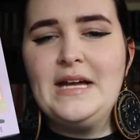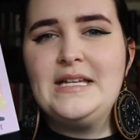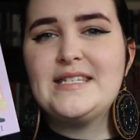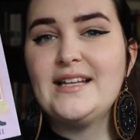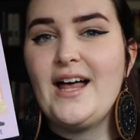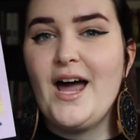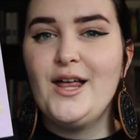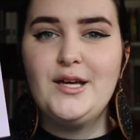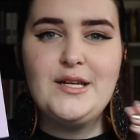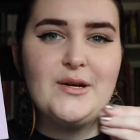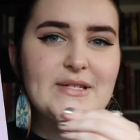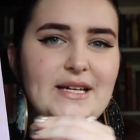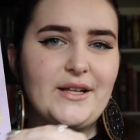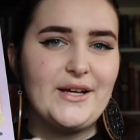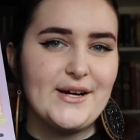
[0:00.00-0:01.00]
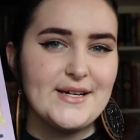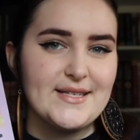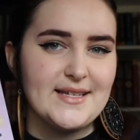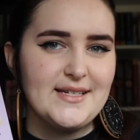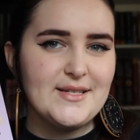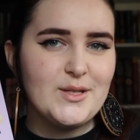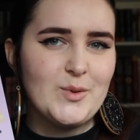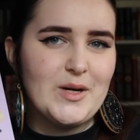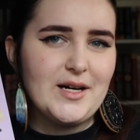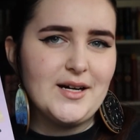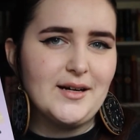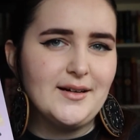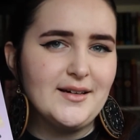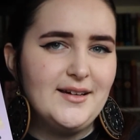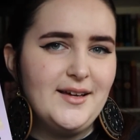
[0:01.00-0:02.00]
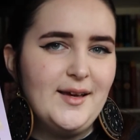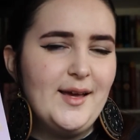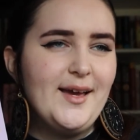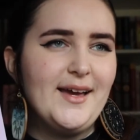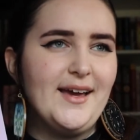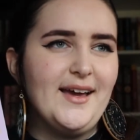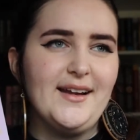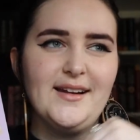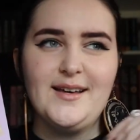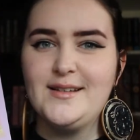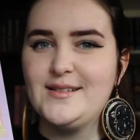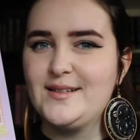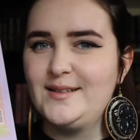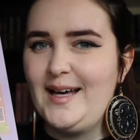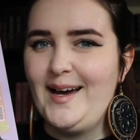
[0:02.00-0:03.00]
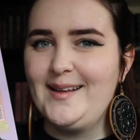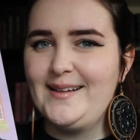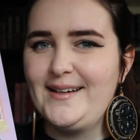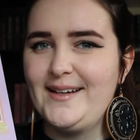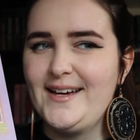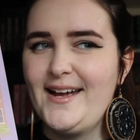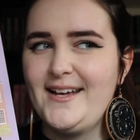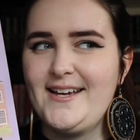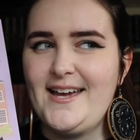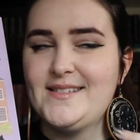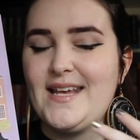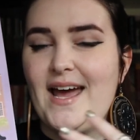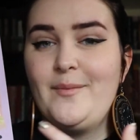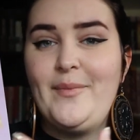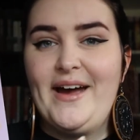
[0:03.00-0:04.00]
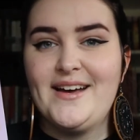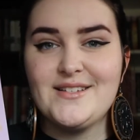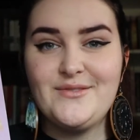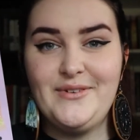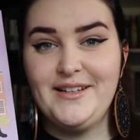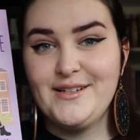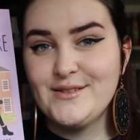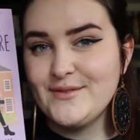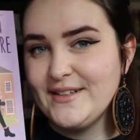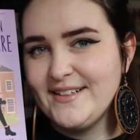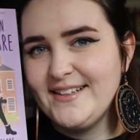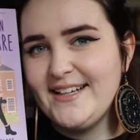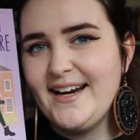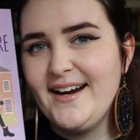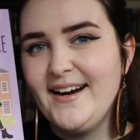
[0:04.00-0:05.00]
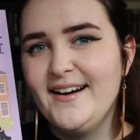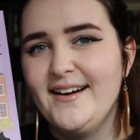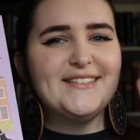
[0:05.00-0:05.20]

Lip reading: Delilah knows Claire is into her, and Delilah has had past feelings for Claire.